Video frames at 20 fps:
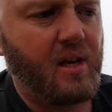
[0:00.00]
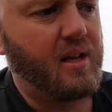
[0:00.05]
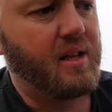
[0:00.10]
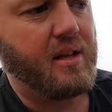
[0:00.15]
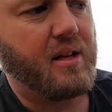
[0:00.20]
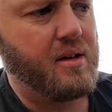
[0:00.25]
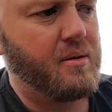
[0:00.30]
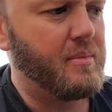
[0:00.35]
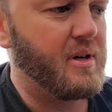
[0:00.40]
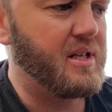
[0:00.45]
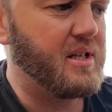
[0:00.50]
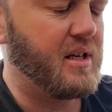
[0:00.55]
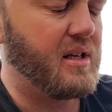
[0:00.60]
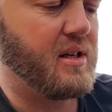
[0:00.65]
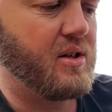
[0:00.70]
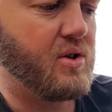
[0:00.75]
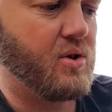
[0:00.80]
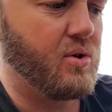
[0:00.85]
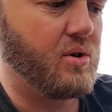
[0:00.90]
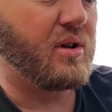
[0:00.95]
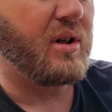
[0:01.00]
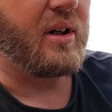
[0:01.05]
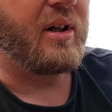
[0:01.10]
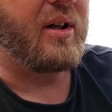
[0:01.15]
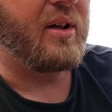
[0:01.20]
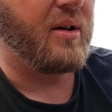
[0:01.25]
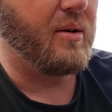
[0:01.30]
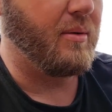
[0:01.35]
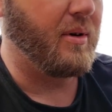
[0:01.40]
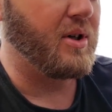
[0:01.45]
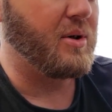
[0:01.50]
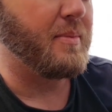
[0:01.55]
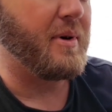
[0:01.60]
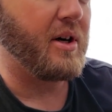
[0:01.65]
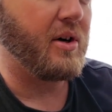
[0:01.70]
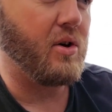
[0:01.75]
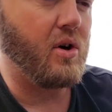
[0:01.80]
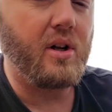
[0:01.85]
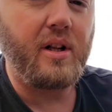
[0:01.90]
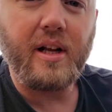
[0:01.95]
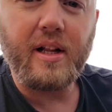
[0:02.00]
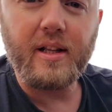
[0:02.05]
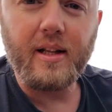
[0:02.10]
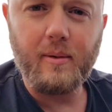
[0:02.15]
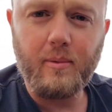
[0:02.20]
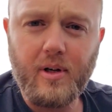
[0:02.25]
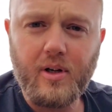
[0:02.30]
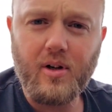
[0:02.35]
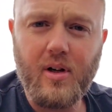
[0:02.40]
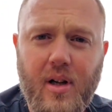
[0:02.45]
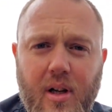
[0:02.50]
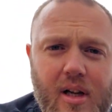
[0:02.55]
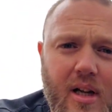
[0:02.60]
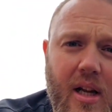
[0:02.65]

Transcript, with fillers: then you basically sort it. wheels back on and then we go